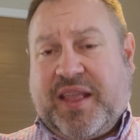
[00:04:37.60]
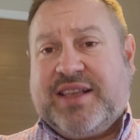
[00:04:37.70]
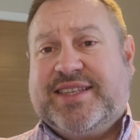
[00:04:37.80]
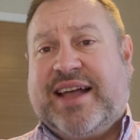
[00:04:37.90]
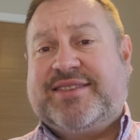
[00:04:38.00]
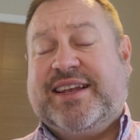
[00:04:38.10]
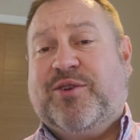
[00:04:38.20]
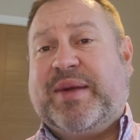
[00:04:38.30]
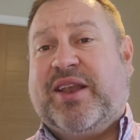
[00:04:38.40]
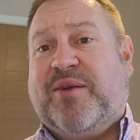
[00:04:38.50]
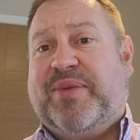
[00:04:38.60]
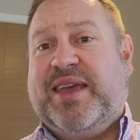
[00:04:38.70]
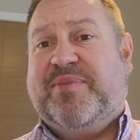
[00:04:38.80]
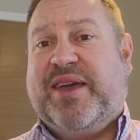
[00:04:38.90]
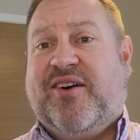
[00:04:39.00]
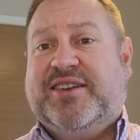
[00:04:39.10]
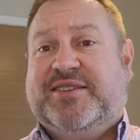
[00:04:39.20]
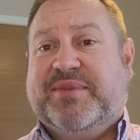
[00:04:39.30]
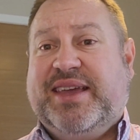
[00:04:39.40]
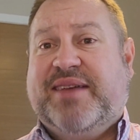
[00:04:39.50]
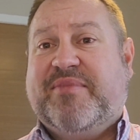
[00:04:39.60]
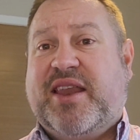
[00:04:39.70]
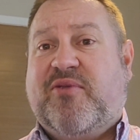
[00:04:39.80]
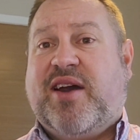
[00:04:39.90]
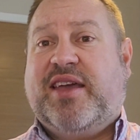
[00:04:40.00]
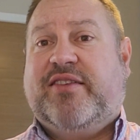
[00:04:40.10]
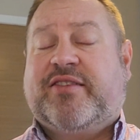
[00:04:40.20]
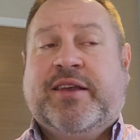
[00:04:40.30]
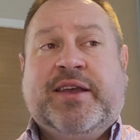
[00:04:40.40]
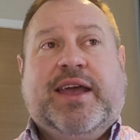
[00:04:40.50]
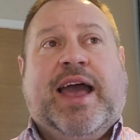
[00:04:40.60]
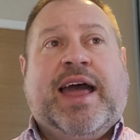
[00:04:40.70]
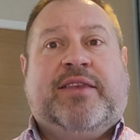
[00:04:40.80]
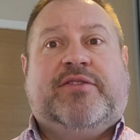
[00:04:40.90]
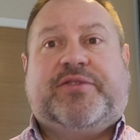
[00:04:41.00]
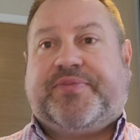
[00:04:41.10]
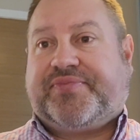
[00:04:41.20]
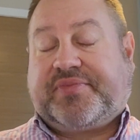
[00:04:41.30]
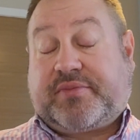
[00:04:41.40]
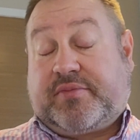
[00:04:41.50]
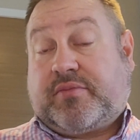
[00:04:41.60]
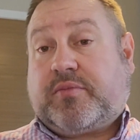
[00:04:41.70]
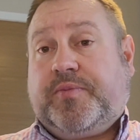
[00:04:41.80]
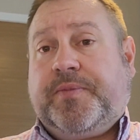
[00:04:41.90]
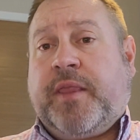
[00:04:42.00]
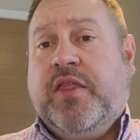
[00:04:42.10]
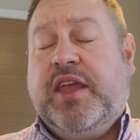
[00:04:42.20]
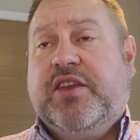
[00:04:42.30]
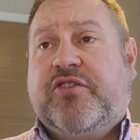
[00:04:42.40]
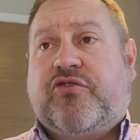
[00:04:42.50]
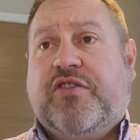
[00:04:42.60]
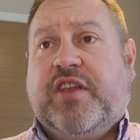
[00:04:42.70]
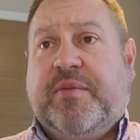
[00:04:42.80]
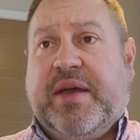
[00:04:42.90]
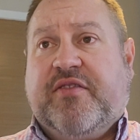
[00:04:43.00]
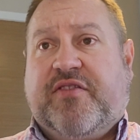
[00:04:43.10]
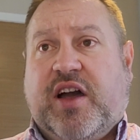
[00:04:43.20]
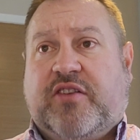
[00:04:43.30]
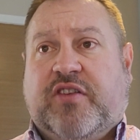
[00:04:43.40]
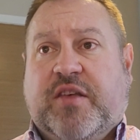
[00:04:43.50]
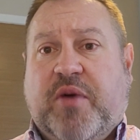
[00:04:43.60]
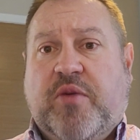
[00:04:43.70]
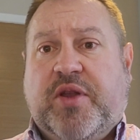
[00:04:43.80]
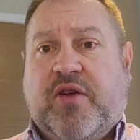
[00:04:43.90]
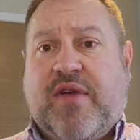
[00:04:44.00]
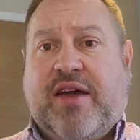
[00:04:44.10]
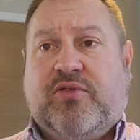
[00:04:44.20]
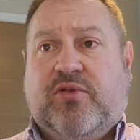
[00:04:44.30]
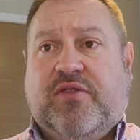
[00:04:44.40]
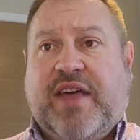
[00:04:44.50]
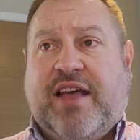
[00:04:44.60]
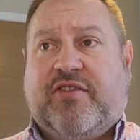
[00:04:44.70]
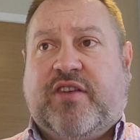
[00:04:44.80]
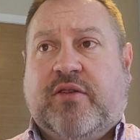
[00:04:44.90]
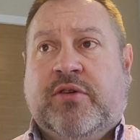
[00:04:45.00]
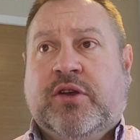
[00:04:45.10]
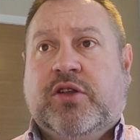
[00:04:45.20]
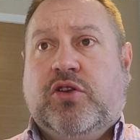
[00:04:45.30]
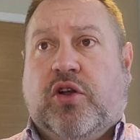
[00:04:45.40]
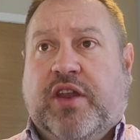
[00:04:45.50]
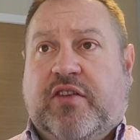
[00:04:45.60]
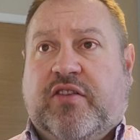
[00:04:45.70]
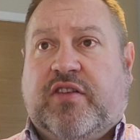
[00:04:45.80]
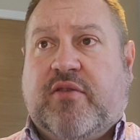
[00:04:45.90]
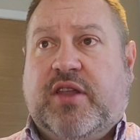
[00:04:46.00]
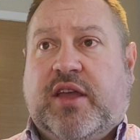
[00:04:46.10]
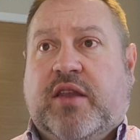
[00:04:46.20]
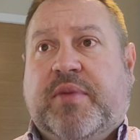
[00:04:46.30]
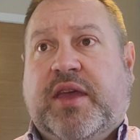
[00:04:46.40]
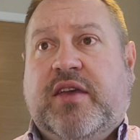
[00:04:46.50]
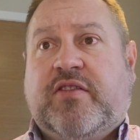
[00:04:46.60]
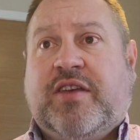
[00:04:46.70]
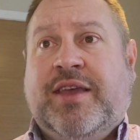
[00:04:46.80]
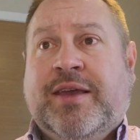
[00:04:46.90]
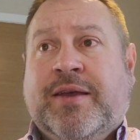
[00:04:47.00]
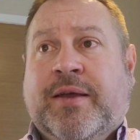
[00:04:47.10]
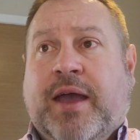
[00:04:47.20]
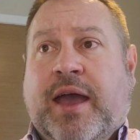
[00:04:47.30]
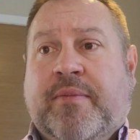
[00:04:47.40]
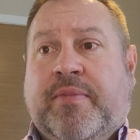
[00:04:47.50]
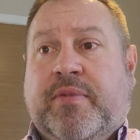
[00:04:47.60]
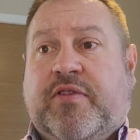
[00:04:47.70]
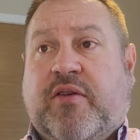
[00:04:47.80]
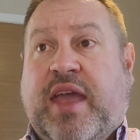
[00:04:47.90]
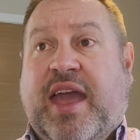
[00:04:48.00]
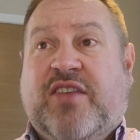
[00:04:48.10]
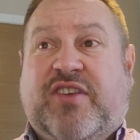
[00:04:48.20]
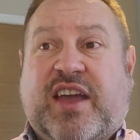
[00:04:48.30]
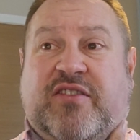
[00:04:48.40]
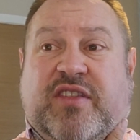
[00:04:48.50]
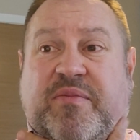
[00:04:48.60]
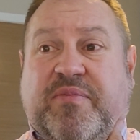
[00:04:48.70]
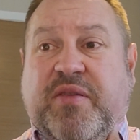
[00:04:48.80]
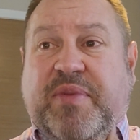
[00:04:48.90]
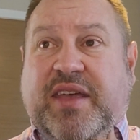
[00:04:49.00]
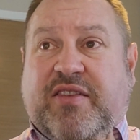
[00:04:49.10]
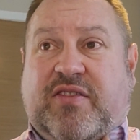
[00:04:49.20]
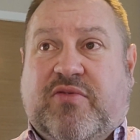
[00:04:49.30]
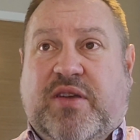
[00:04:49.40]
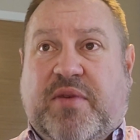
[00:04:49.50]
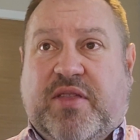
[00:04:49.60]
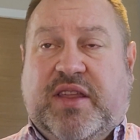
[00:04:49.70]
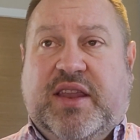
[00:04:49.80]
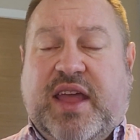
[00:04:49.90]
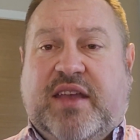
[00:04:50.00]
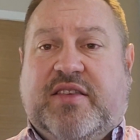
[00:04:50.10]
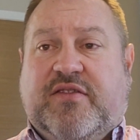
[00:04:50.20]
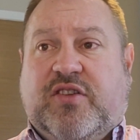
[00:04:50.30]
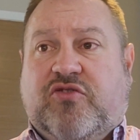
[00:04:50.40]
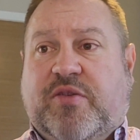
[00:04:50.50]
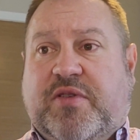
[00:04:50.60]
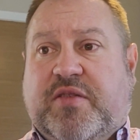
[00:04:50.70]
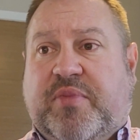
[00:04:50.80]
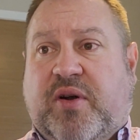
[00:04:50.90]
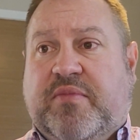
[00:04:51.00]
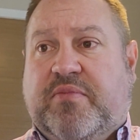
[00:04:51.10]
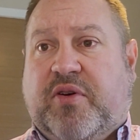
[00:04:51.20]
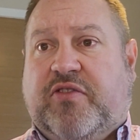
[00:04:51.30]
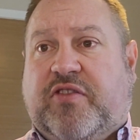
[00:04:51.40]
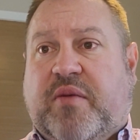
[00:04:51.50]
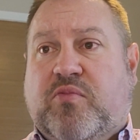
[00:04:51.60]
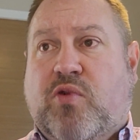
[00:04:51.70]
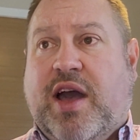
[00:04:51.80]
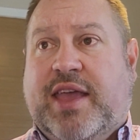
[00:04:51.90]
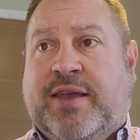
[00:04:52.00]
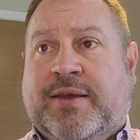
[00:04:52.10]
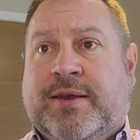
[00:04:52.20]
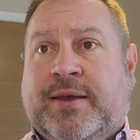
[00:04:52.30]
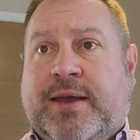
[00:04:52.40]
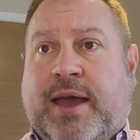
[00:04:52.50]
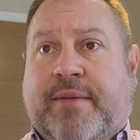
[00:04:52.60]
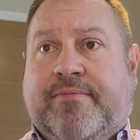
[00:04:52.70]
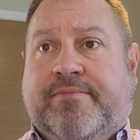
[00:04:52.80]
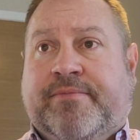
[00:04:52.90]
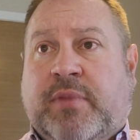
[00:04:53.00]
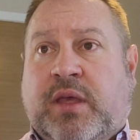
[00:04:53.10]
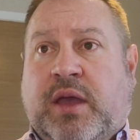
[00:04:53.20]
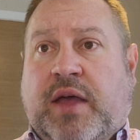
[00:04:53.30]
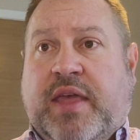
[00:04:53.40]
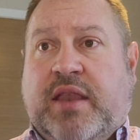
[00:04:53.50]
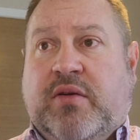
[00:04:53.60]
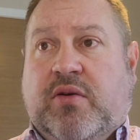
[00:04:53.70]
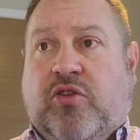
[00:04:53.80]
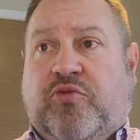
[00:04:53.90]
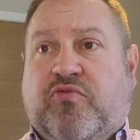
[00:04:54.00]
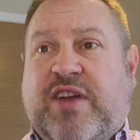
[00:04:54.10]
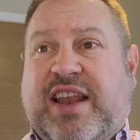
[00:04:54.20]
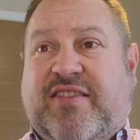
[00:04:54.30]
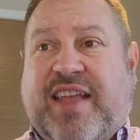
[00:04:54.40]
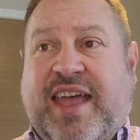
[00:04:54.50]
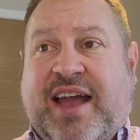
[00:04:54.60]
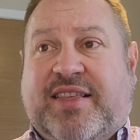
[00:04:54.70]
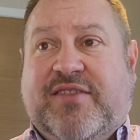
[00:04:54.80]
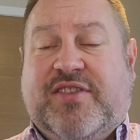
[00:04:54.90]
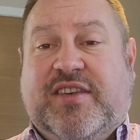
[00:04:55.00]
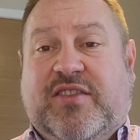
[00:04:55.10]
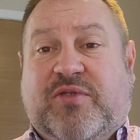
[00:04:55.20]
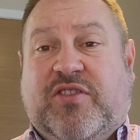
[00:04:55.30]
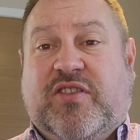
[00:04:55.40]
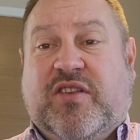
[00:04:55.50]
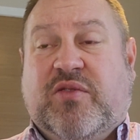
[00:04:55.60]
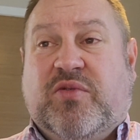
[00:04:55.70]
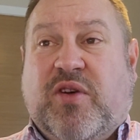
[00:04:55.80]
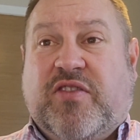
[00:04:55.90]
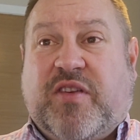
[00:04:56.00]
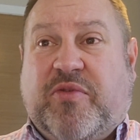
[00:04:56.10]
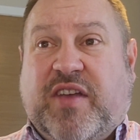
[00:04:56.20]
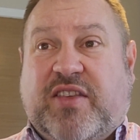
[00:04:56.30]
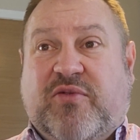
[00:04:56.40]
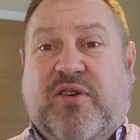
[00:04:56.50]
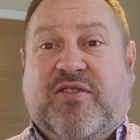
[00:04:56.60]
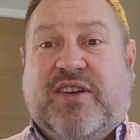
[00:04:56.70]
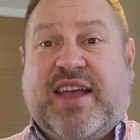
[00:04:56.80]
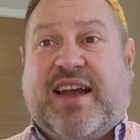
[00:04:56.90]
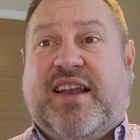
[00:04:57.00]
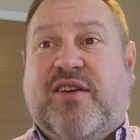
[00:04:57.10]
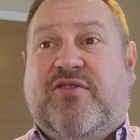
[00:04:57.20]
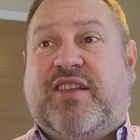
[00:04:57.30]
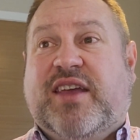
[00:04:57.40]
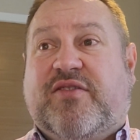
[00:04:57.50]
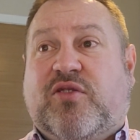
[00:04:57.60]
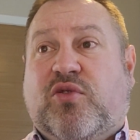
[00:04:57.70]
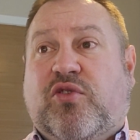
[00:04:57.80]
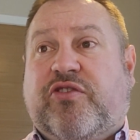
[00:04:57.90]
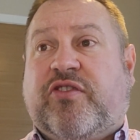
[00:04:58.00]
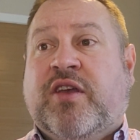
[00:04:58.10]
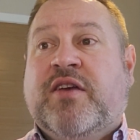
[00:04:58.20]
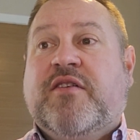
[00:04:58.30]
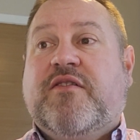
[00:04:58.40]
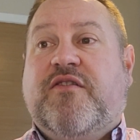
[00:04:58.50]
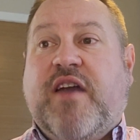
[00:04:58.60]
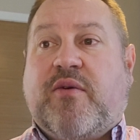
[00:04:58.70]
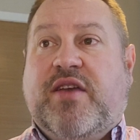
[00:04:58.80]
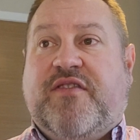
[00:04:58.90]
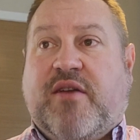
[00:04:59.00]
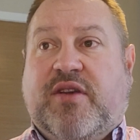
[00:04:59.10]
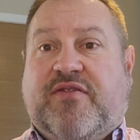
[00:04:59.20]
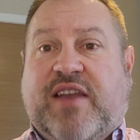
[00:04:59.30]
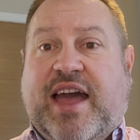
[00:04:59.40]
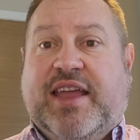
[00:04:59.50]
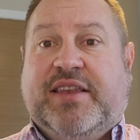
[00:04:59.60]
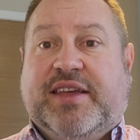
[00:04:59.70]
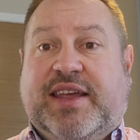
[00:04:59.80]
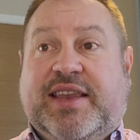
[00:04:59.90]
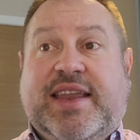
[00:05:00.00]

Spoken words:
Sounds a little bit like PPI to me in many ways, and the industry is in a bit of flux at the moment around all of that, so not necessarily going to be easy. So yeah, education, the biggest 3 monthly negative contributor by some way. And then also real estate activities, which is the one subsector I always look at closely, of course. very, very flat indeed.